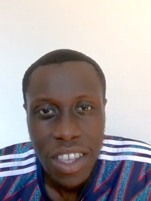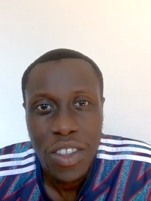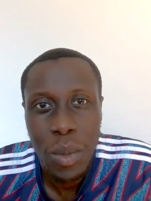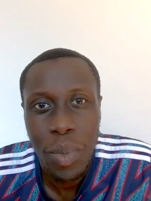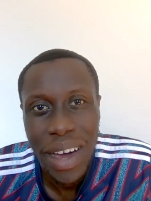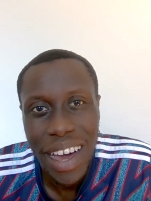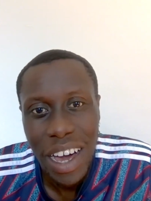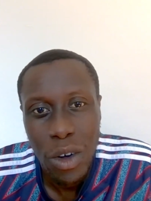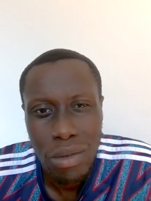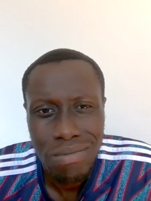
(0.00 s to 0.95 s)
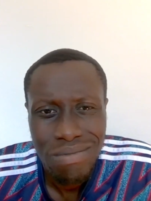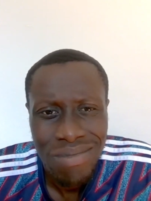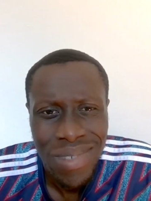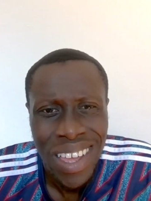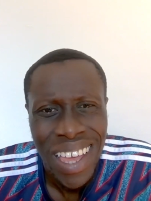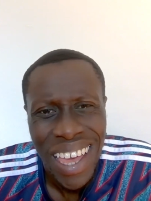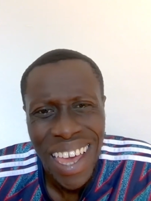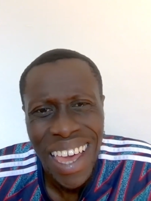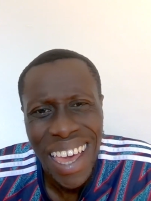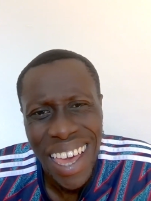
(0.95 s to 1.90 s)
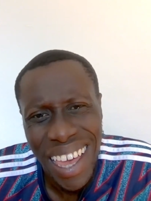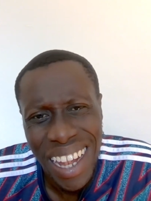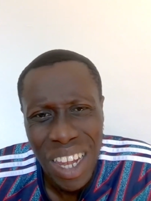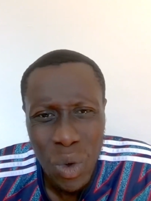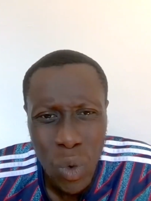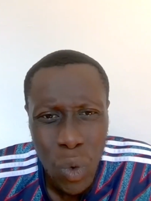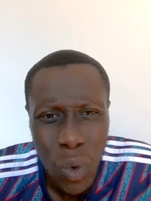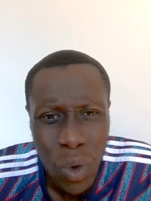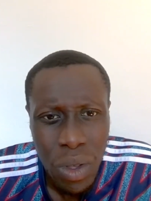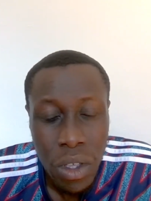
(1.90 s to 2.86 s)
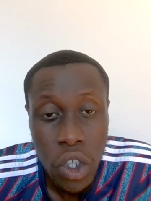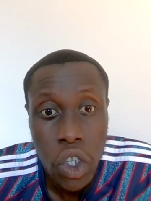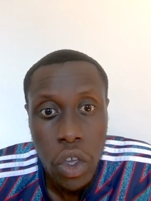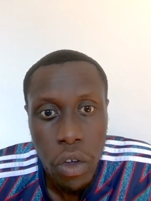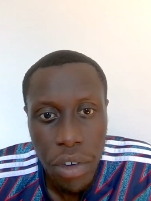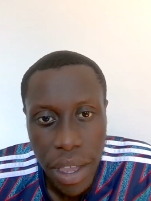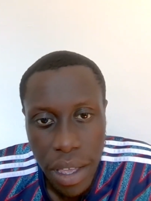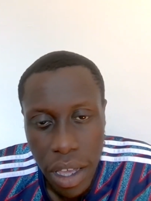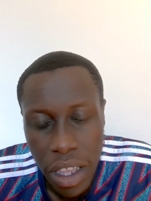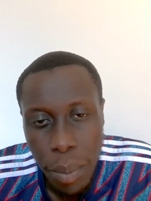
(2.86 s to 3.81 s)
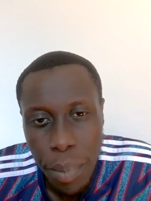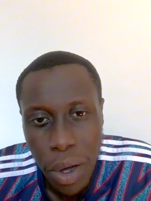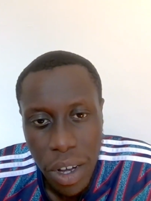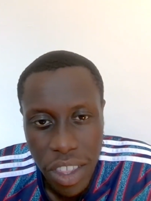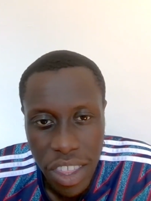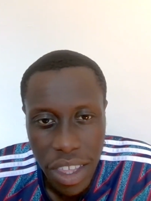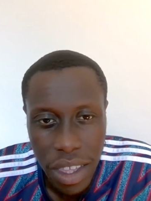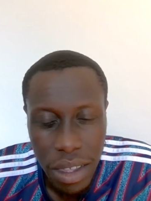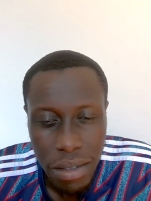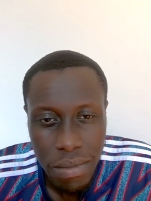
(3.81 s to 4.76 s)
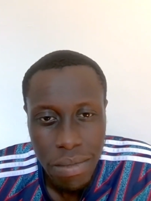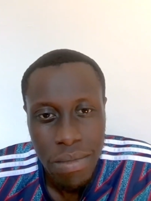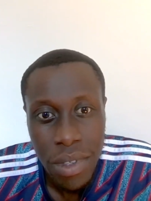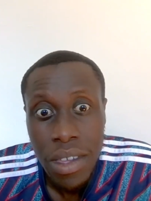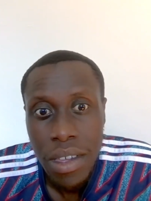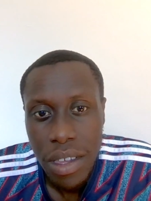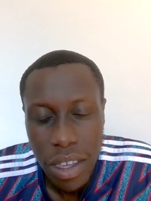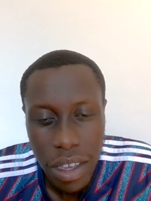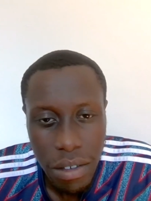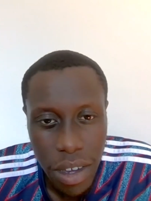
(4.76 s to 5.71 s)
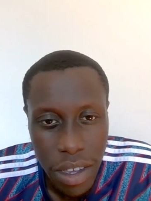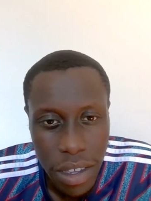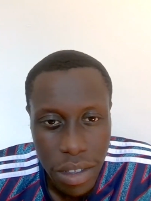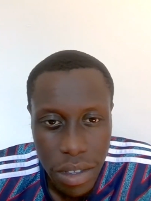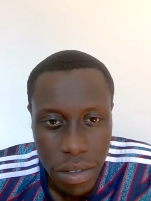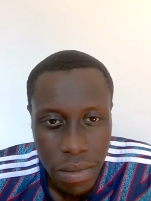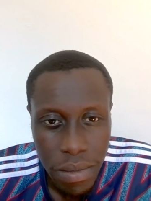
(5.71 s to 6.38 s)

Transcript: to put out a little sorry, an apology. Here it is.